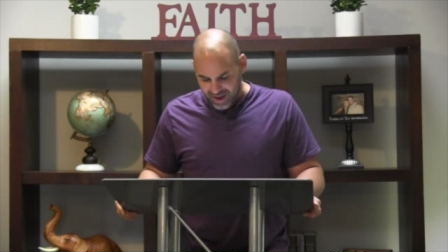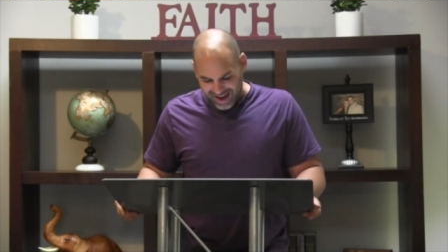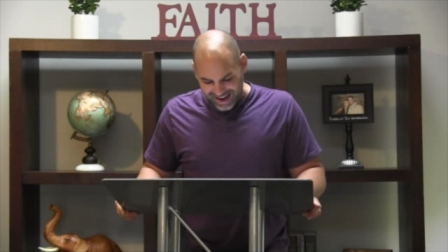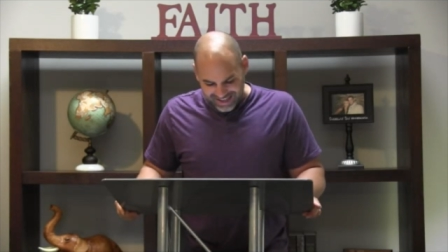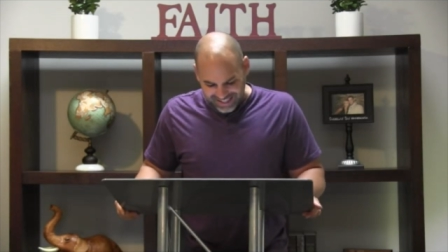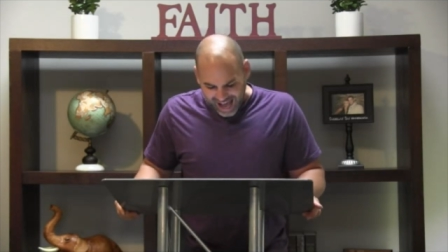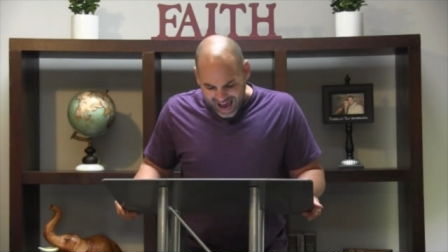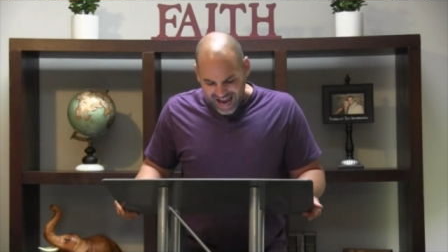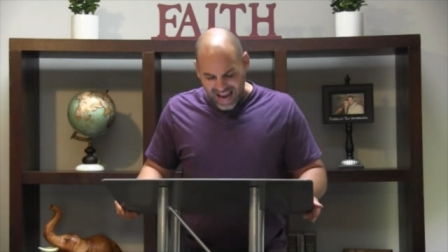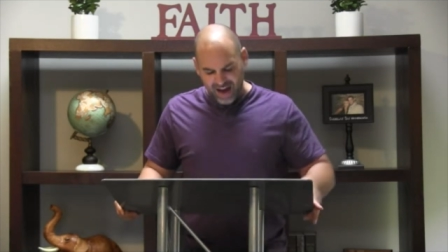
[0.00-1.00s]
And as
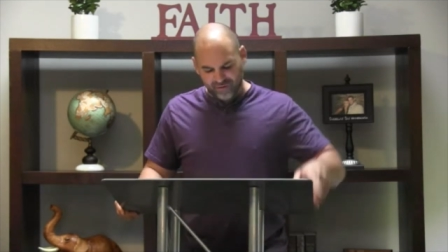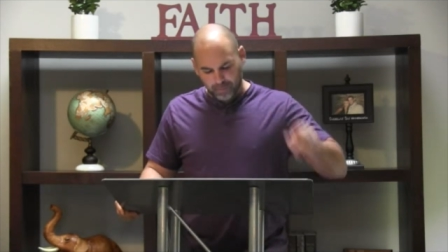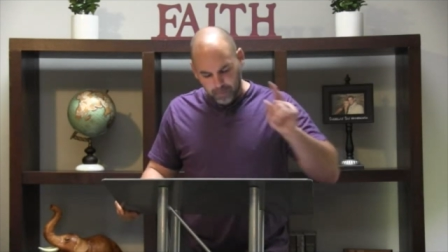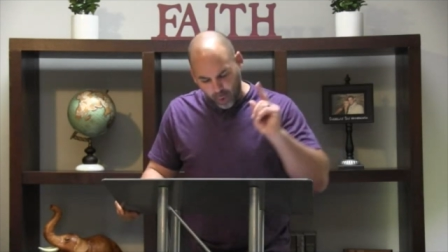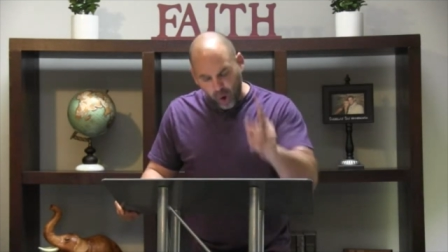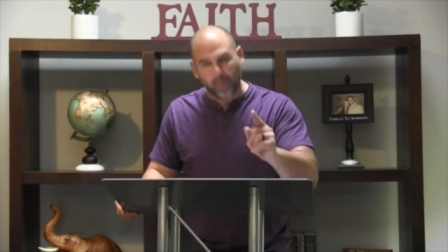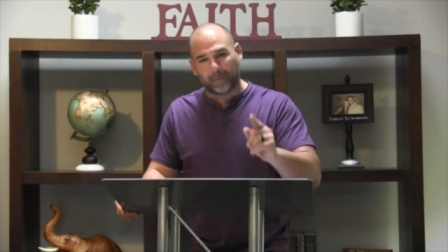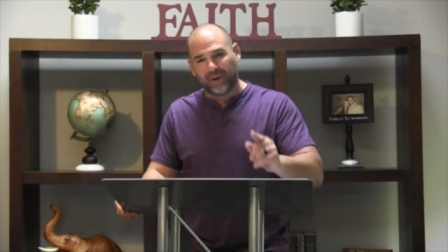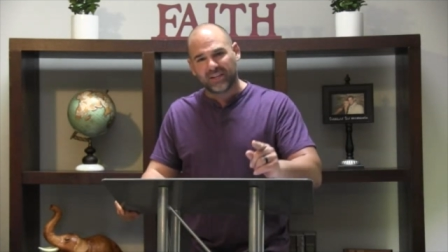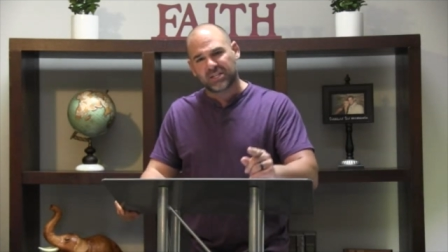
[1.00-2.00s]
I have
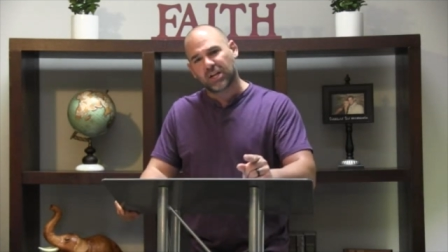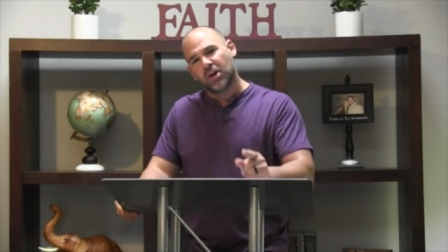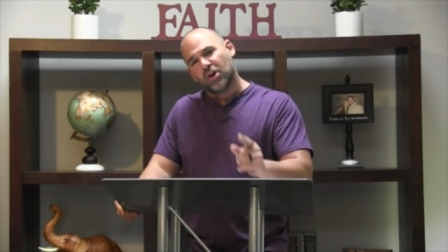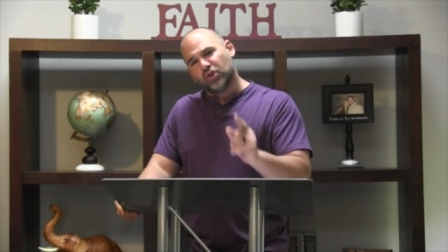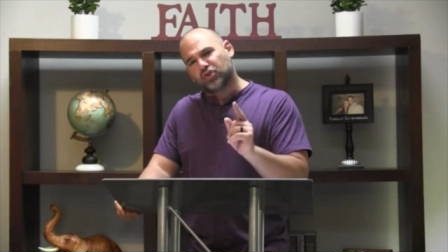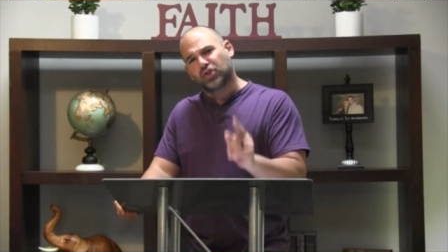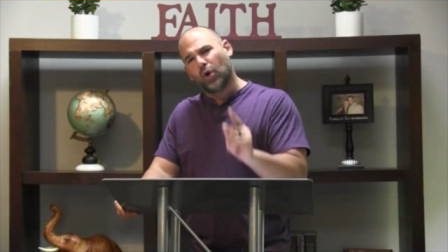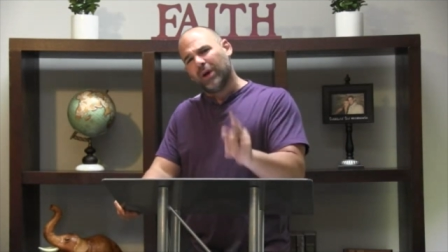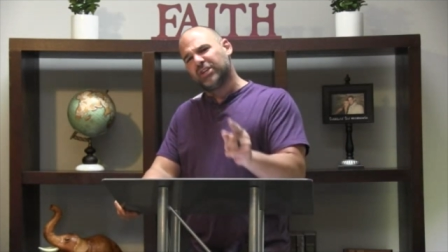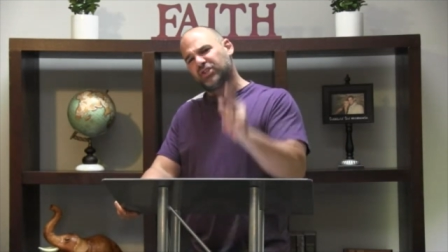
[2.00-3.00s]
purposed,
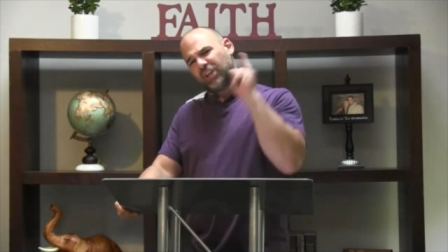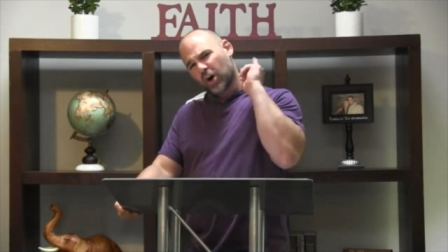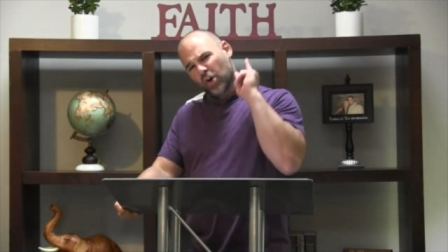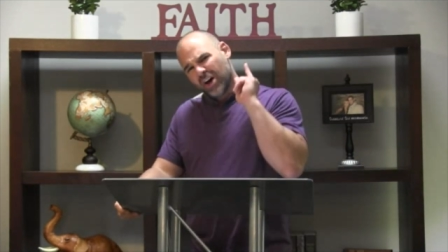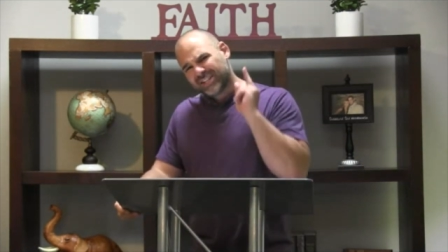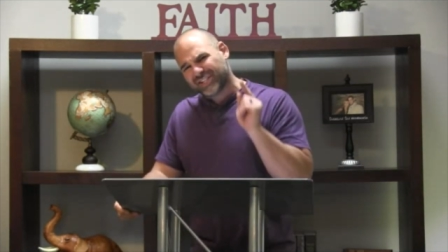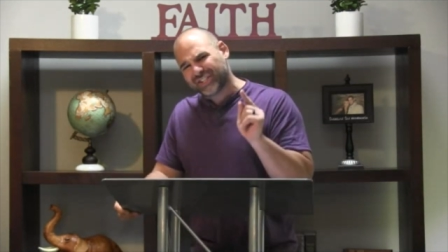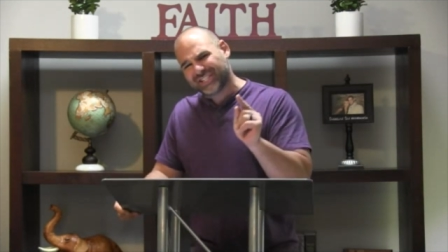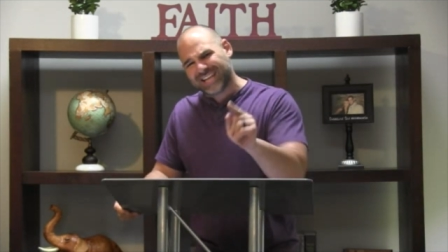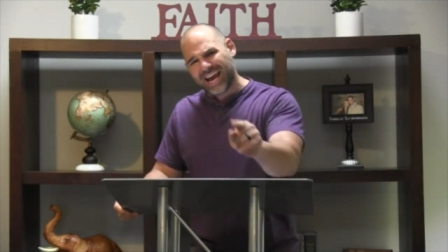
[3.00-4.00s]
so it shall
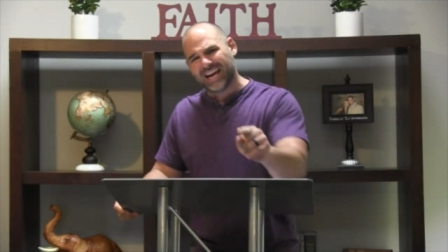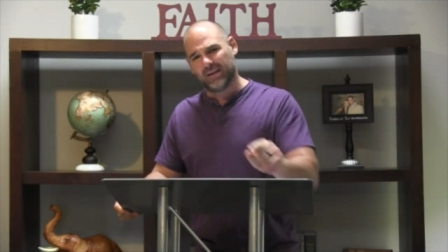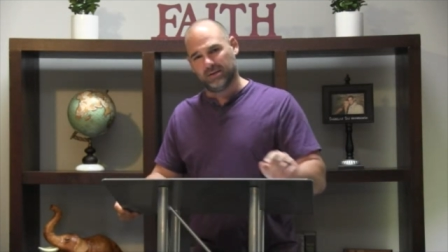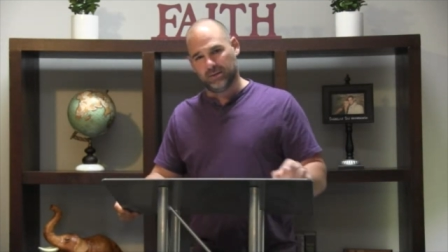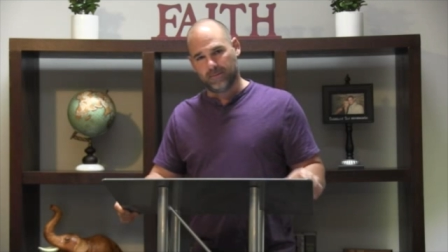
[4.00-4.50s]
stand.